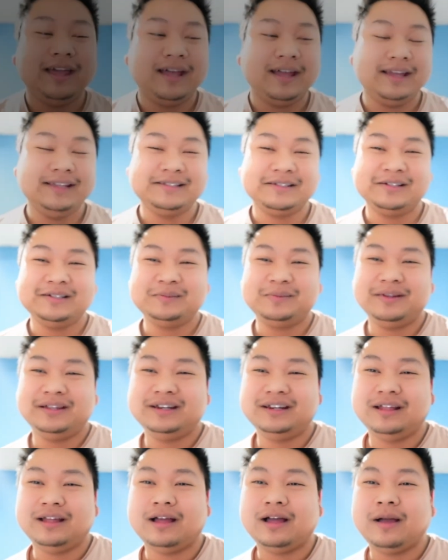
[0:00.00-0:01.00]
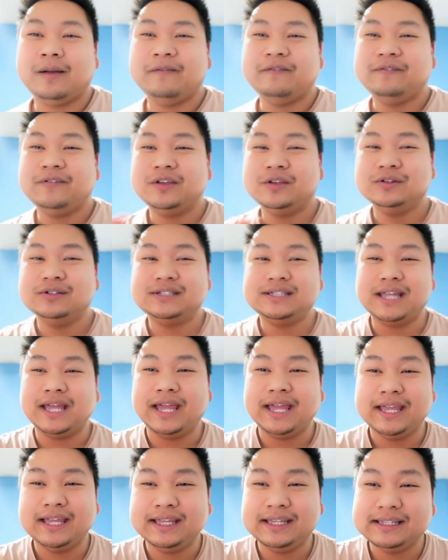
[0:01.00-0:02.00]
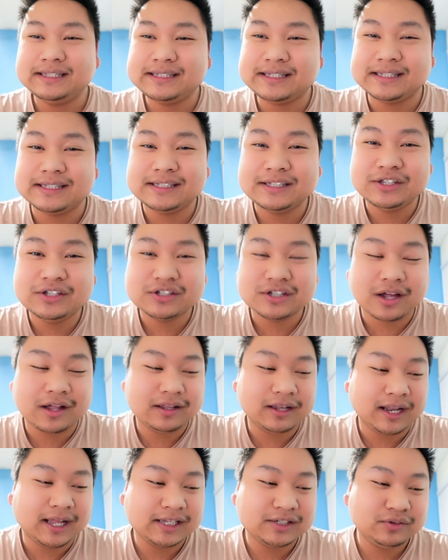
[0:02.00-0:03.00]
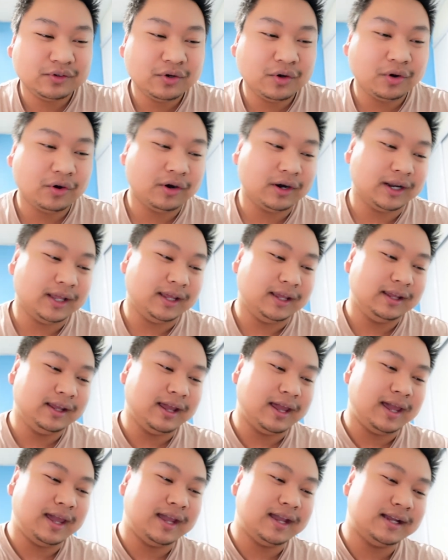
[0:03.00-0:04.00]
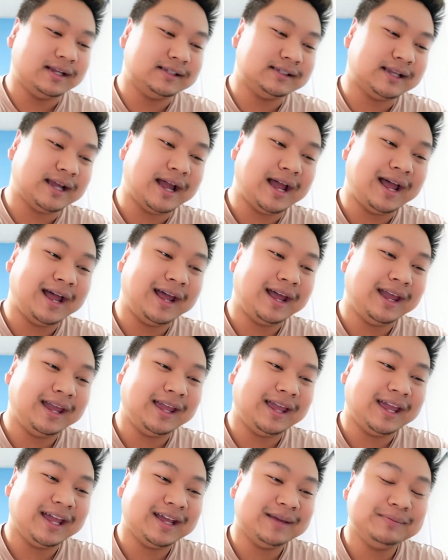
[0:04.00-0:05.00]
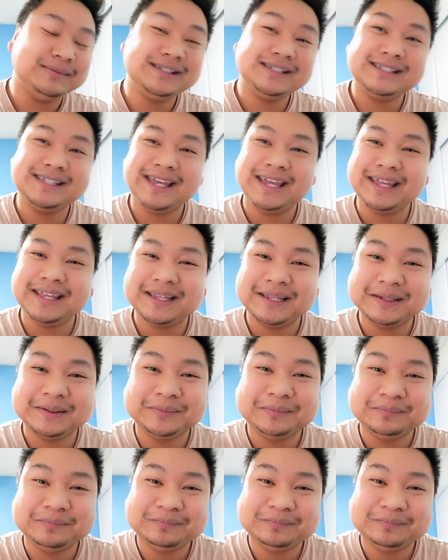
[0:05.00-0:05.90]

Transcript: guys, it's been a few days since you saw the last recording, and I am sick.